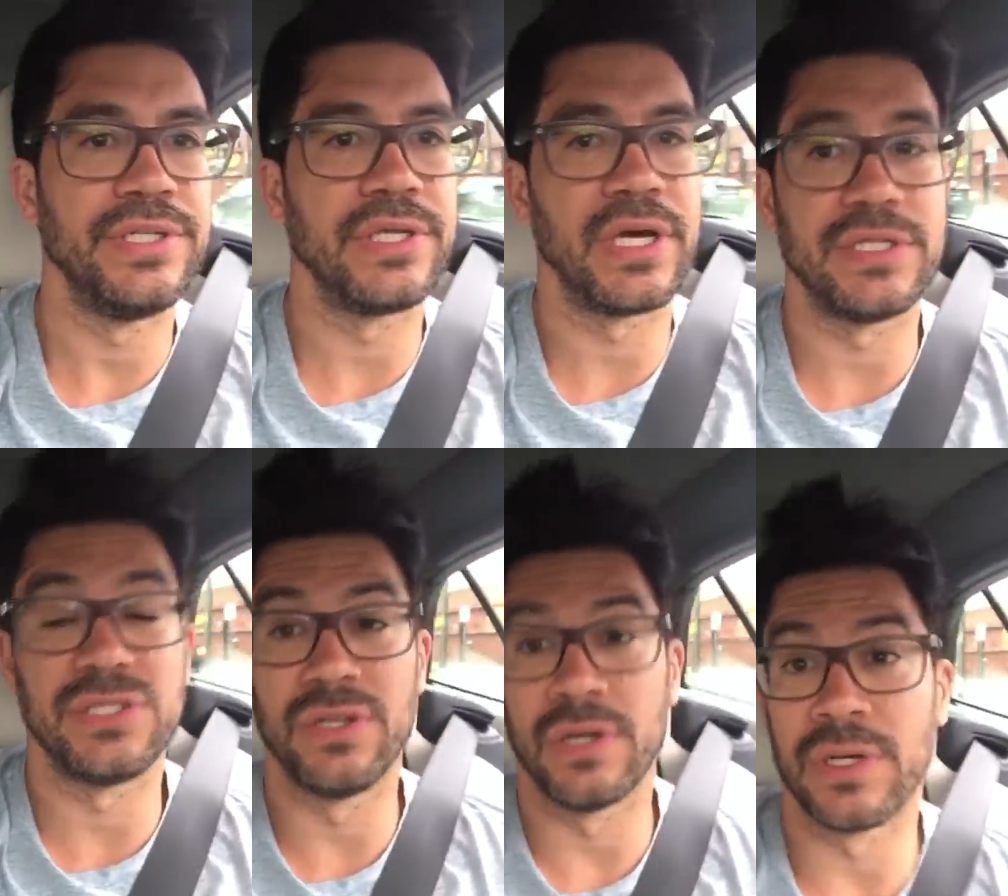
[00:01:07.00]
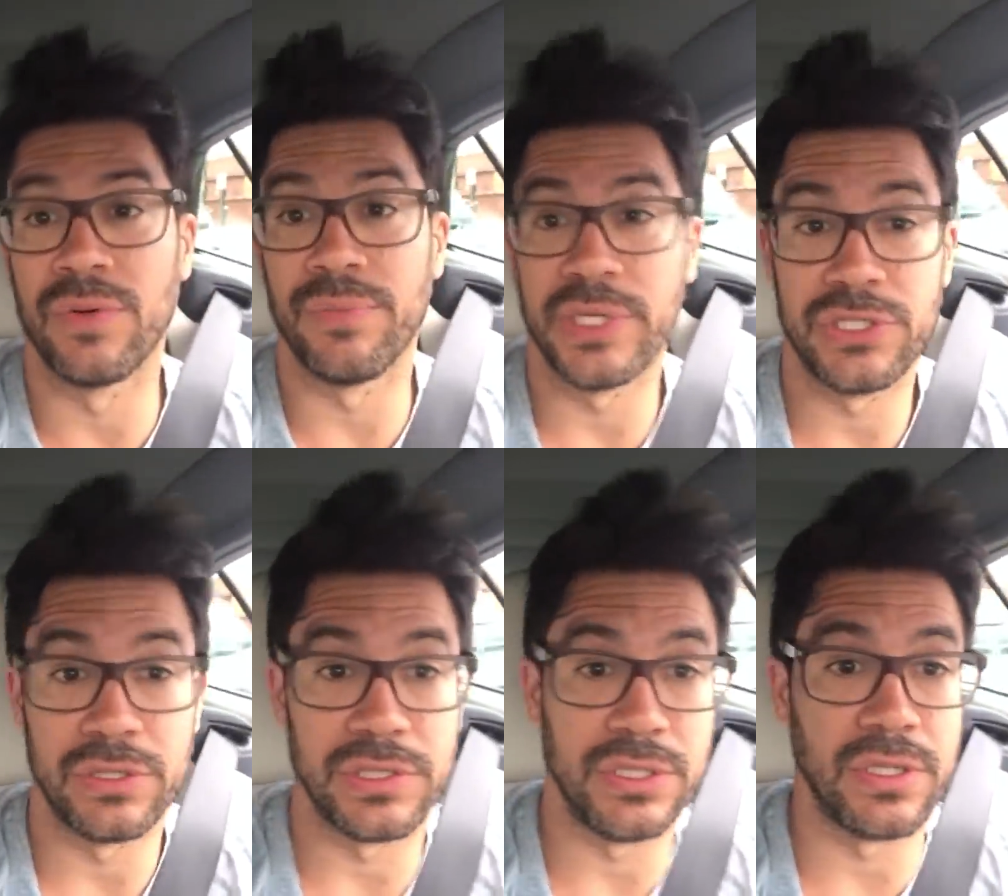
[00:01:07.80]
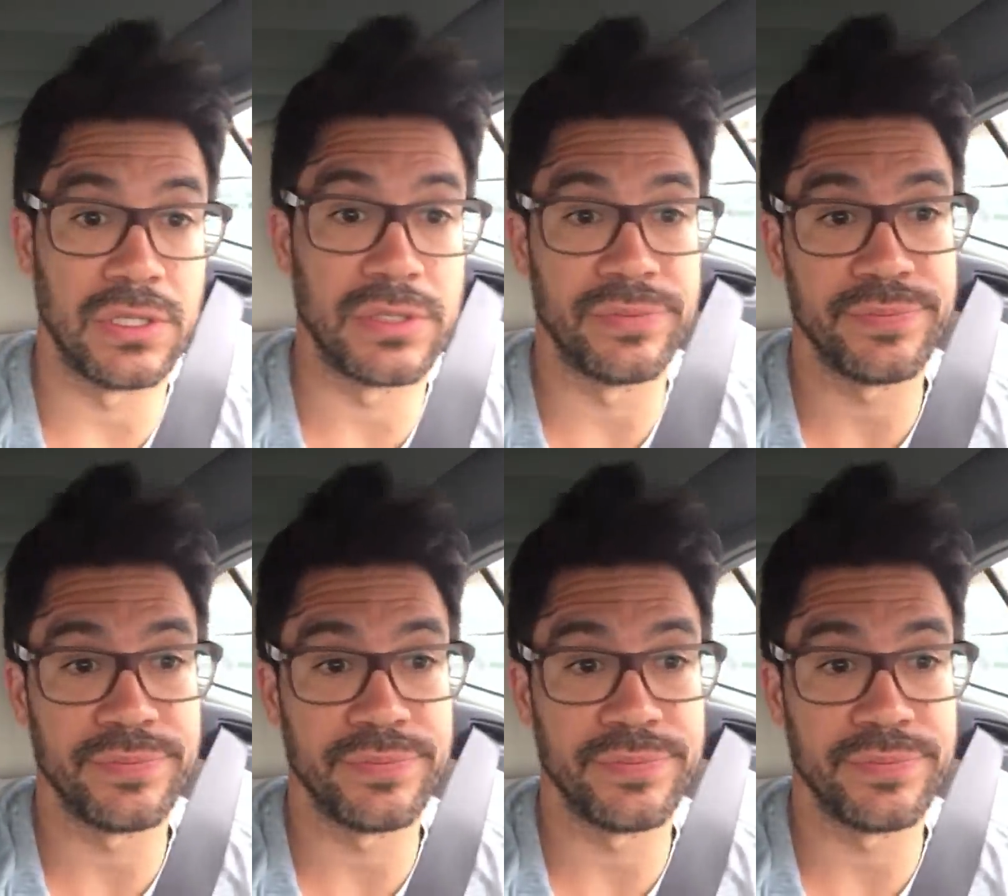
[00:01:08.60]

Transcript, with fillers: He's got his dog, I want to make sure his dog,